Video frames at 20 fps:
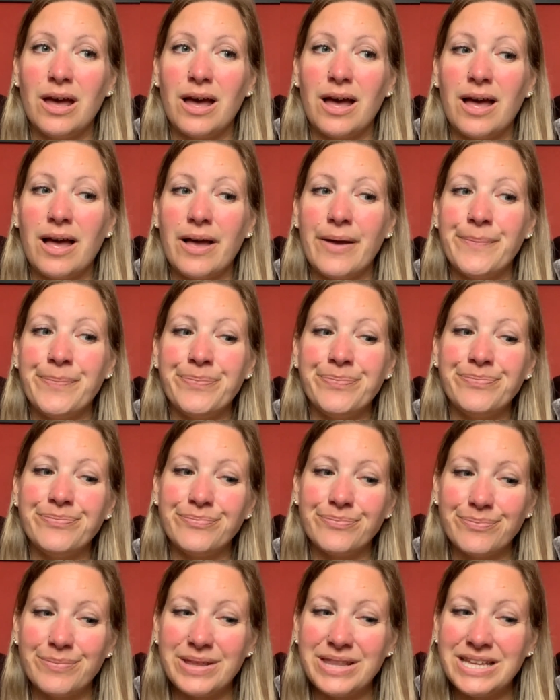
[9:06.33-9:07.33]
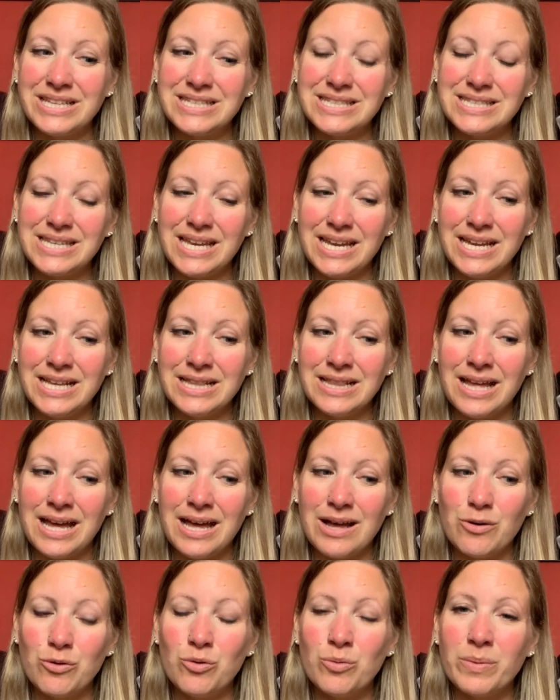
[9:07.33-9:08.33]
But then saying
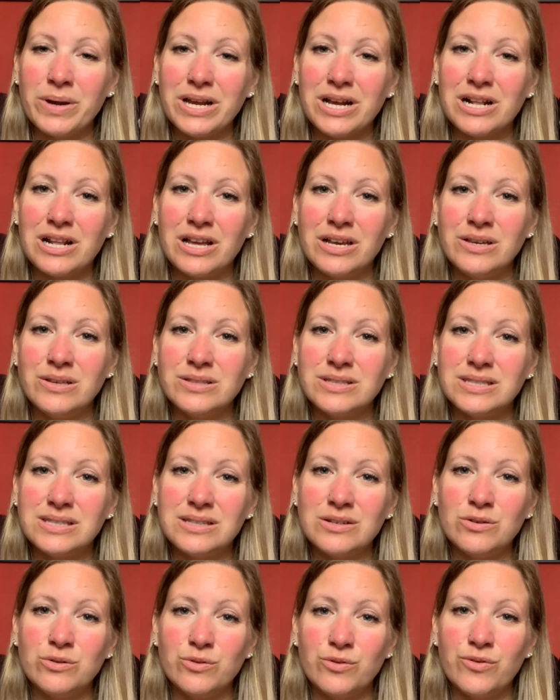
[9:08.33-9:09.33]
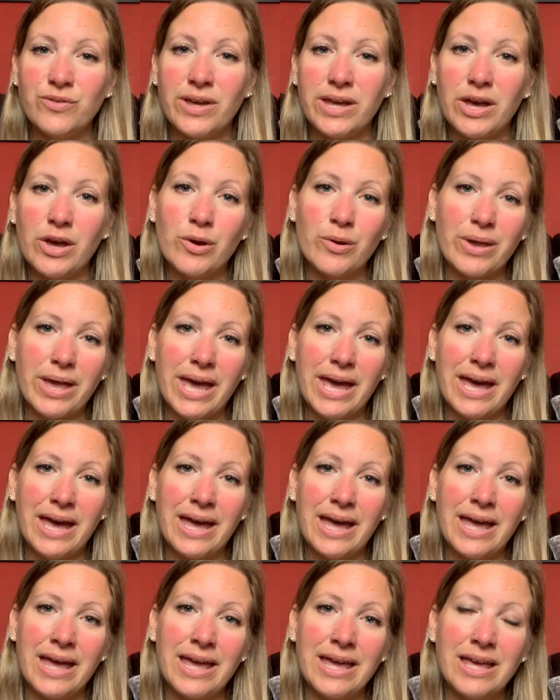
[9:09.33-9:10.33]
that, all my clothes still fit
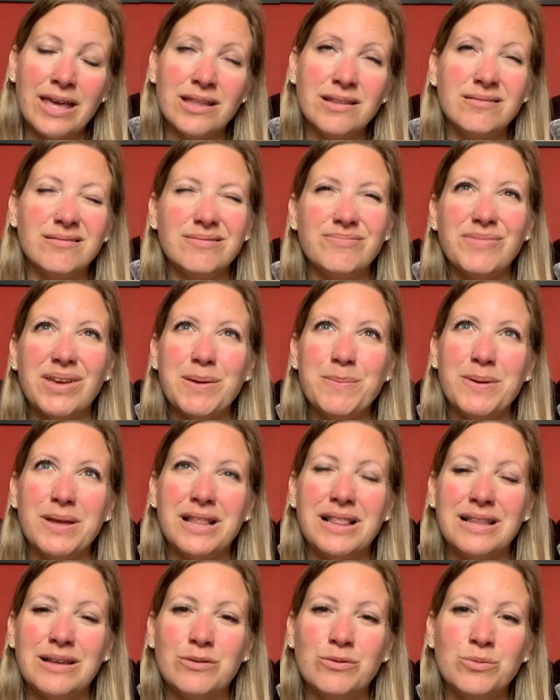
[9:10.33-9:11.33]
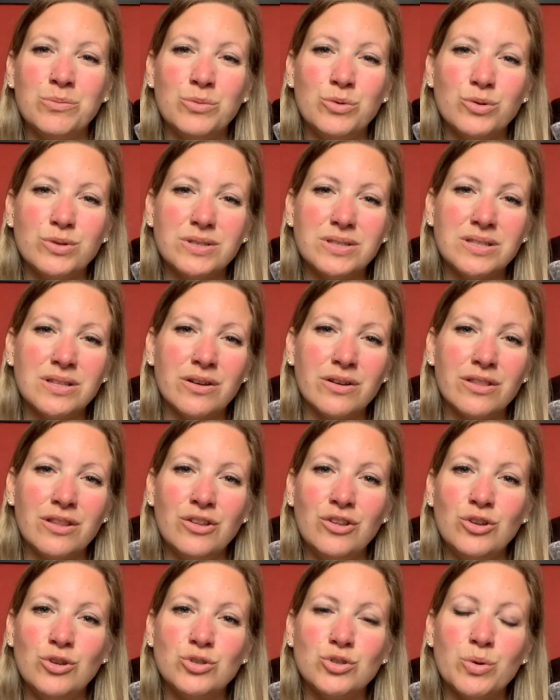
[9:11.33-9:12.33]
okay and maybe a little more snug
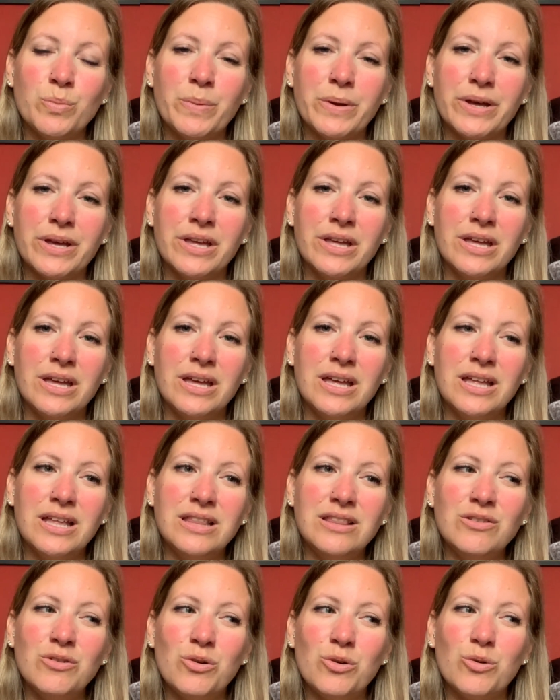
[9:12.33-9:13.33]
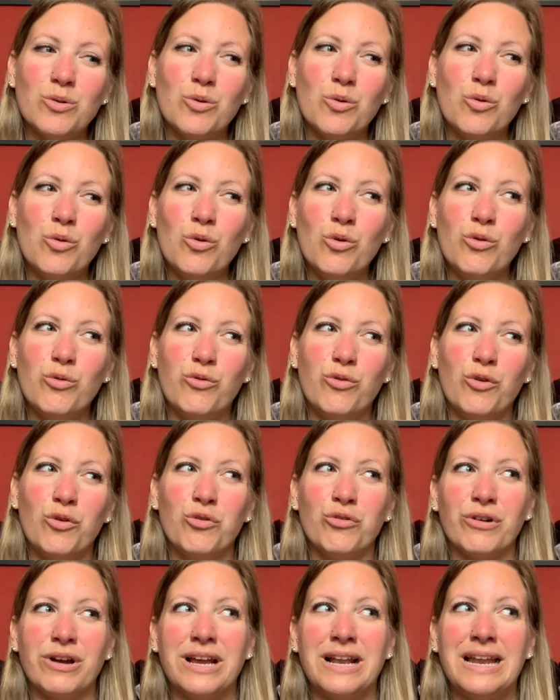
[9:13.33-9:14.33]
than usual, but not awful
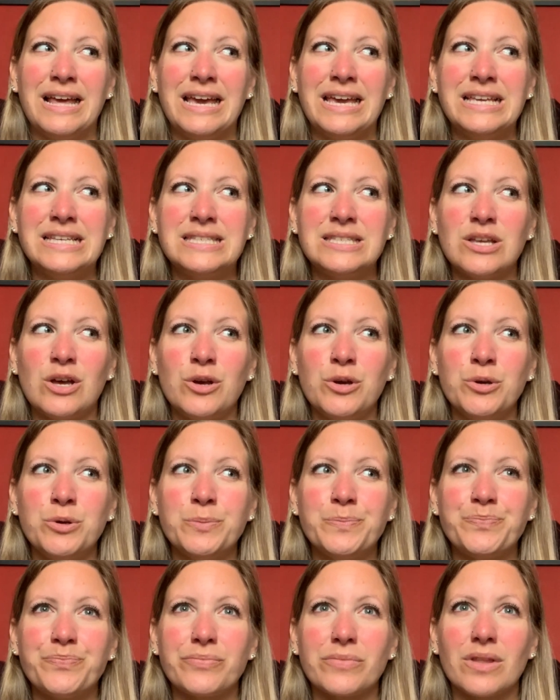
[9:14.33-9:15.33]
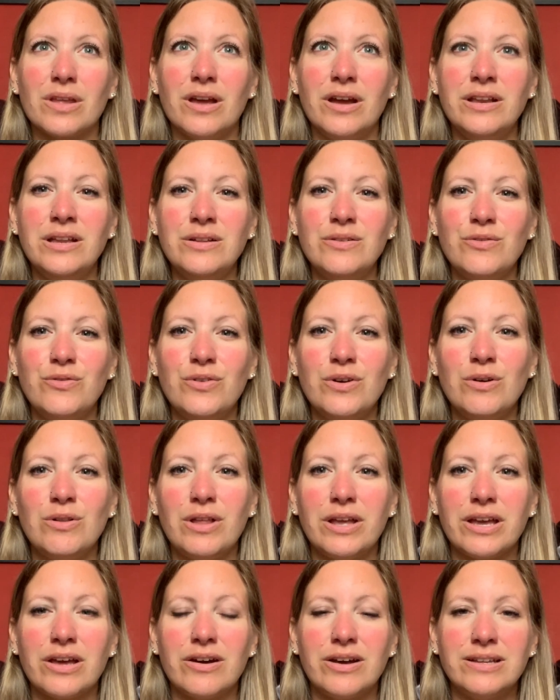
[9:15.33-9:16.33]
really. So I didn't feel
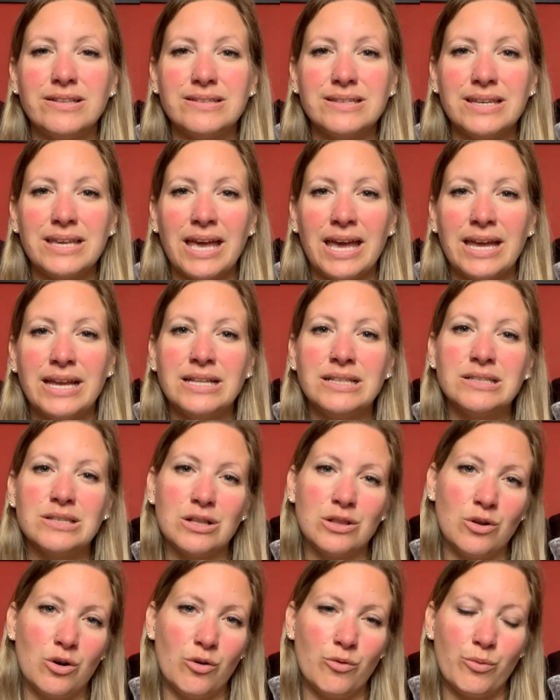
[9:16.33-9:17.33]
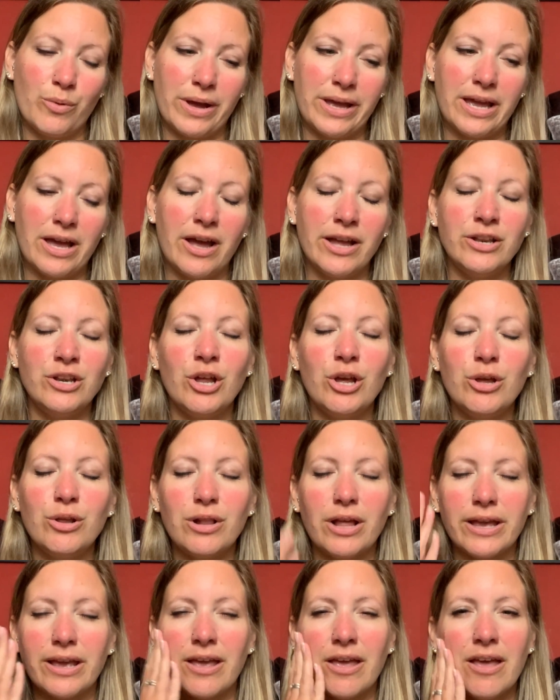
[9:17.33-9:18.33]
like I'd gained a lot of weight. I know
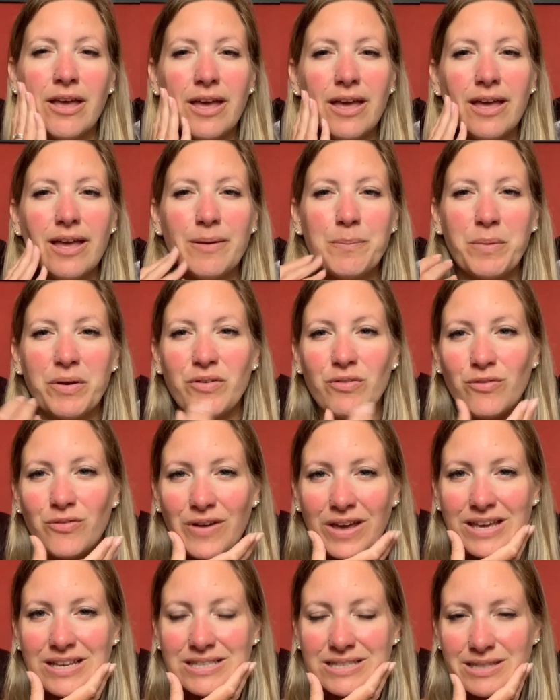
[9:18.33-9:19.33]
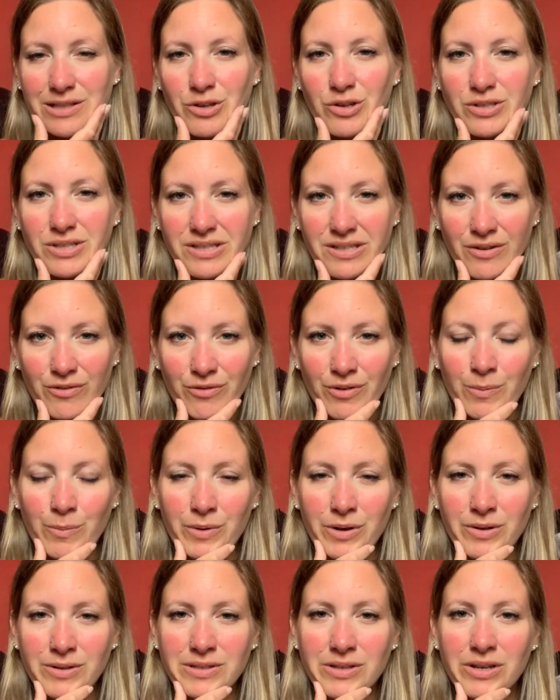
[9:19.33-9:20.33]
like my face looked different
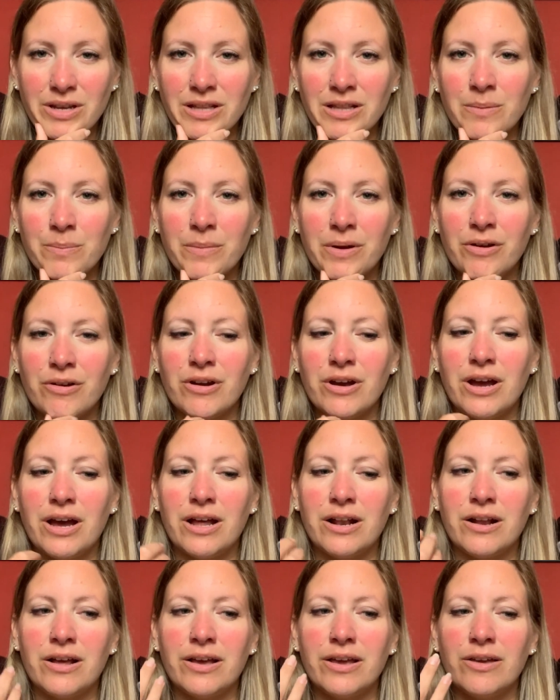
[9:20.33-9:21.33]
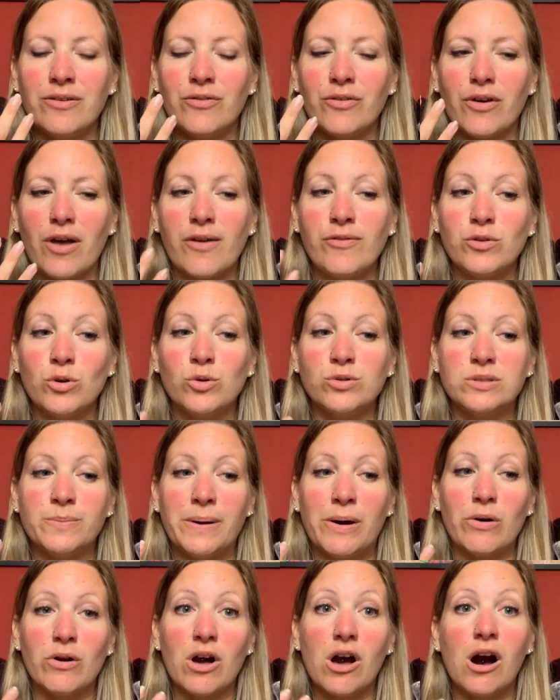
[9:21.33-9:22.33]
when I was looking in the mirror, and I've talked
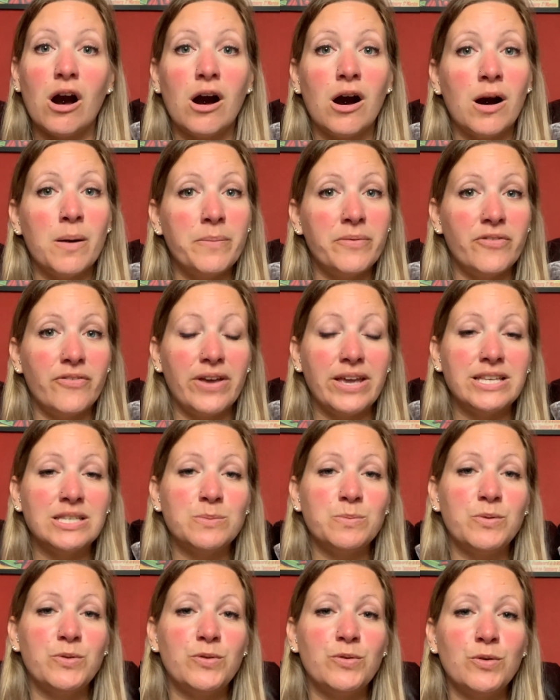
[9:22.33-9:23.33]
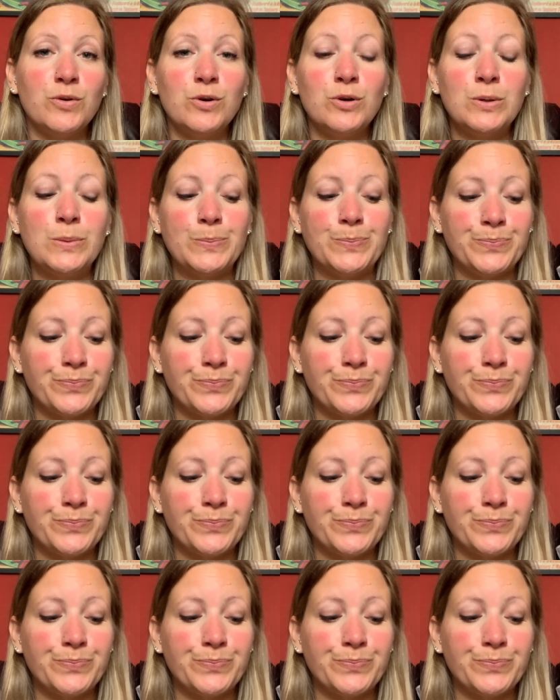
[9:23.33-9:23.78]
about carb face before.